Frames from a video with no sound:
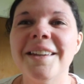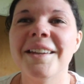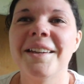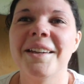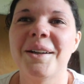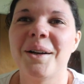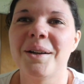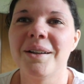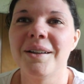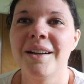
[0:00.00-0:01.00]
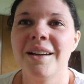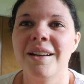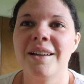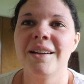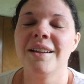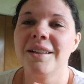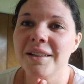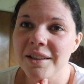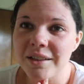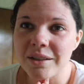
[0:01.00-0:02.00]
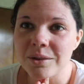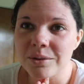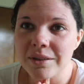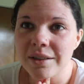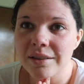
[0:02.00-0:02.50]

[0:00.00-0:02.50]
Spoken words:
in our, you know,